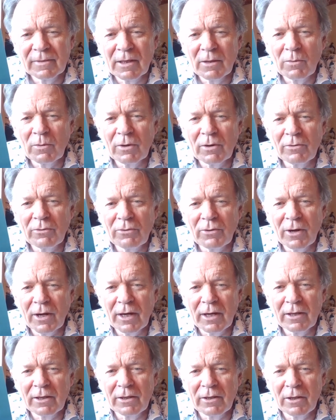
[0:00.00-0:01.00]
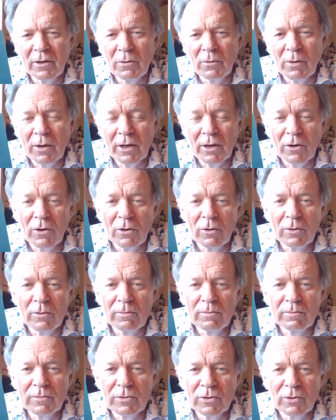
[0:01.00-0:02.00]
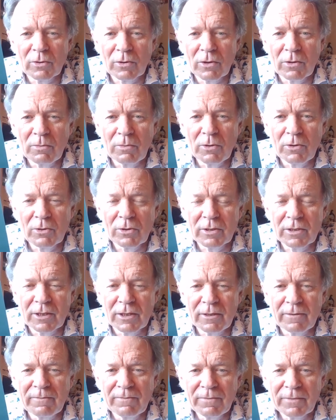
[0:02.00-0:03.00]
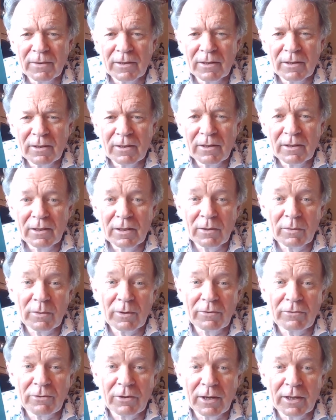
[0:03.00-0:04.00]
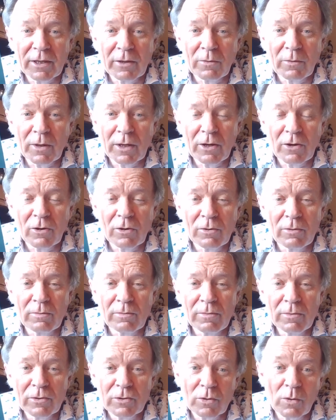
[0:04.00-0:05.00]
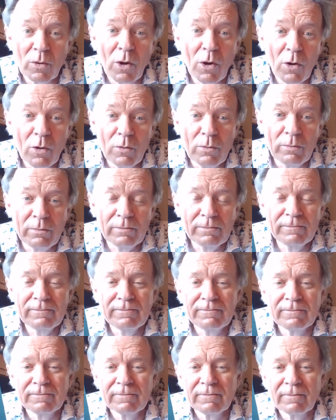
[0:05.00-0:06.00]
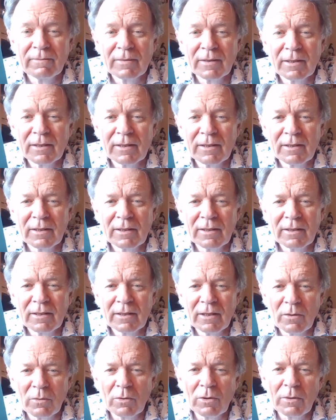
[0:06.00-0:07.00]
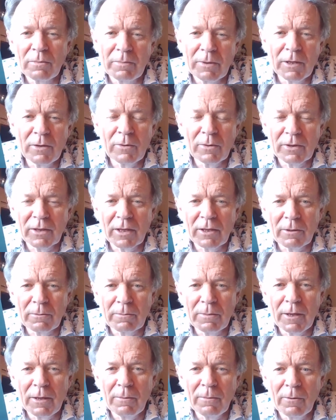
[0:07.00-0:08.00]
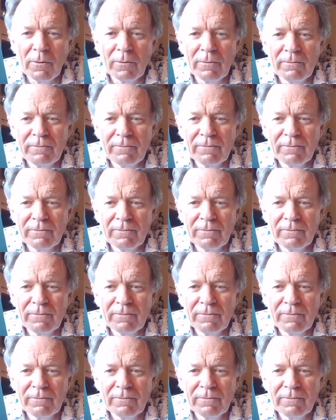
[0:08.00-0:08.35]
They want to find their way home to a community, they want to find their way home to a home. They want to be with other people.